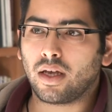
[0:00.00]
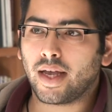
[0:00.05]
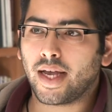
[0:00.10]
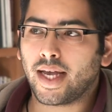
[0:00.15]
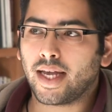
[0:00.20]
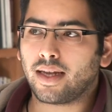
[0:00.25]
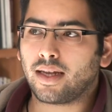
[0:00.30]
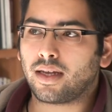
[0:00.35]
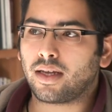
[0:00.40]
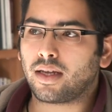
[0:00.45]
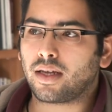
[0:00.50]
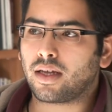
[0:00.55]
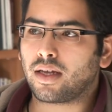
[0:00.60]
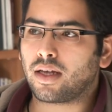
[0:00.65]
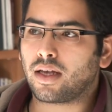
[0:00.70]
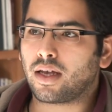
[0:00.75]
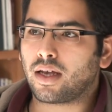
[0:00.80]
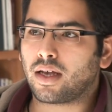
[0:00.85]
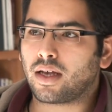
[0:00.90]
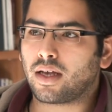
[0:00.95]
And
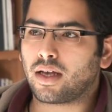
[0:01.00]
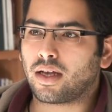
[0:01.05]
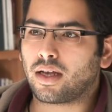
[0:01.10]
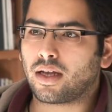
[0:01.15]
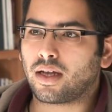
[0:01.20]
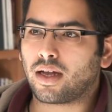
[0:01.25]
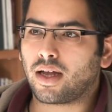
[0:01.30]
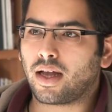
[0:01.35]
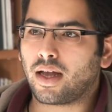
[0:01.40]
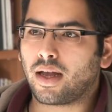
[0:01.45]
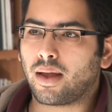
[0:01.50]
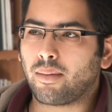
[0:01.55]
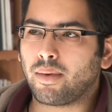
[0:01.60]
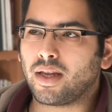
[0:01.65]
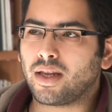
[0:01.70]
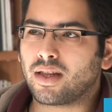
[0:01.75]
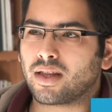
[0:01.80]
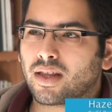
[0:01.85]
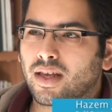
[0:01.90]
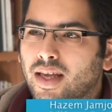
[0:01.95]
I
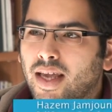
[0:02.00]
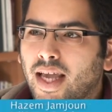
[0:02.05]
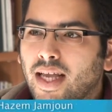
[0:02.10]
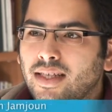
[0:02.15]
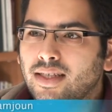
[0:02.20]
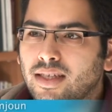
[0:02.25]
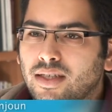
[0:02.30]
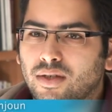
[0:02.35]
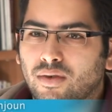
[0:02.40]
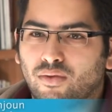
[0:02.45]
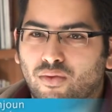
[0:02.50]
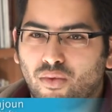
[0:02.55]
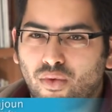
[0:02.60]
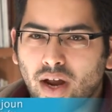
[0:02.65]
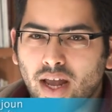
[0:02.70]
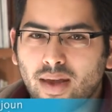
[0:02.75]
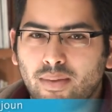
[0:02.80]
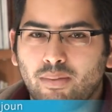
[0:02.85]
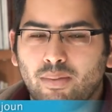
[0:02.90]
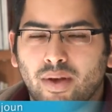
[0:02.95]
mean, the cases of
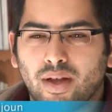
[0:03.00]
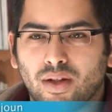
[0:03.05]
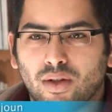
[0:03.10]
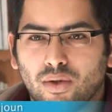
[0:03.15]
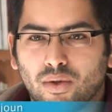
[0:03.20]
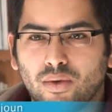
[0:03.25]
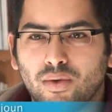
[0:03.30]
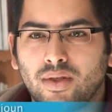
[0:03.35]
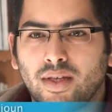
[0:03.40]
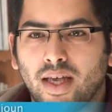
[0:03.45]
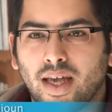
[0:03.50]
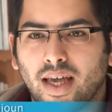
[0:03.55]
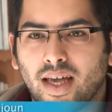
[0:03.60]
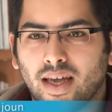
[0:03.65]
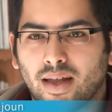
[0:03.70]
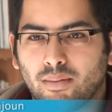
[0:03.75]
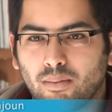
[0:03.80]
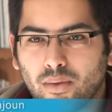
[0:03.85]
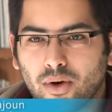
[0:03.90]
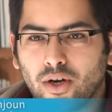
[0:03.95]
rape and looting
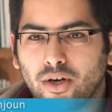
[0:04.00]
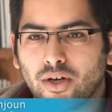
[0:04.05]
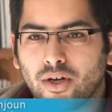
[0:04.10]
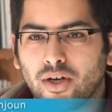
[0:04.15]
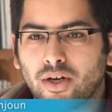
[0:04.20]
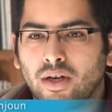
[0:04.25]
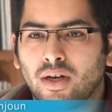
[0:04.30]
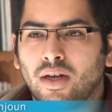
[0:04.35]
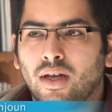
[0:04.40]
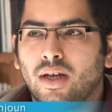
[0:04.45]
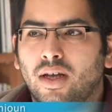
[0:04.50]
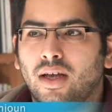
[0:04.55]
and murder